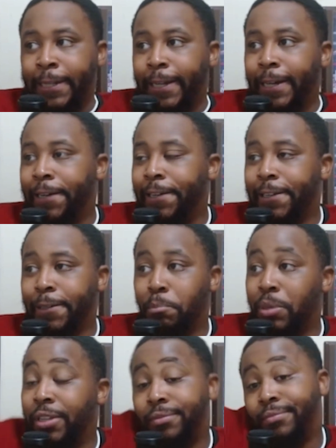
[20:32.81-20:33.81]

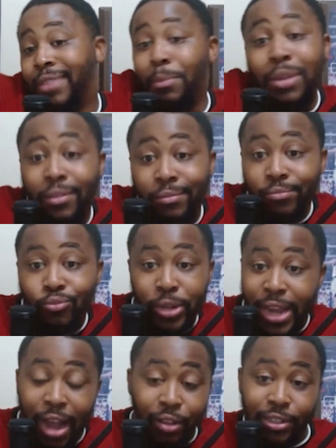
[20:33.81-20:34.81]
But I mean,
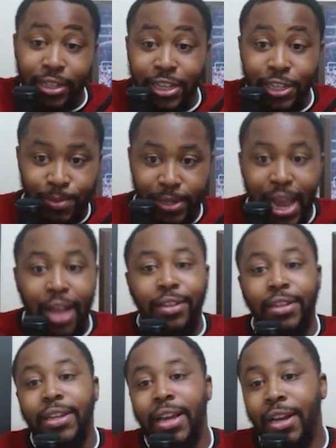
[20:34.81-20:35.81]
reality is
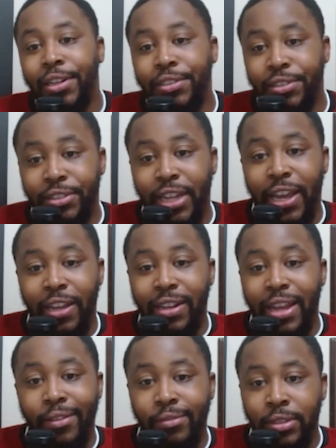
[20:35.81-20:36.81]
reality. I understand
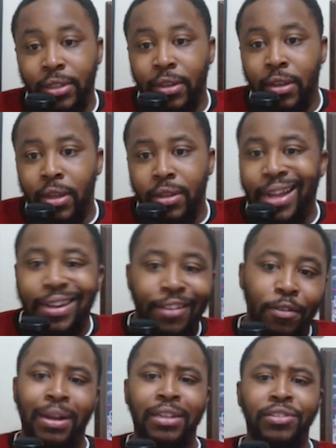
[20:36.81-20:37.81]
that not
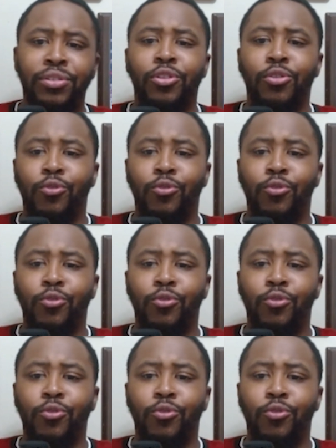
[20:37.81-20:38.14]
everybody's gonna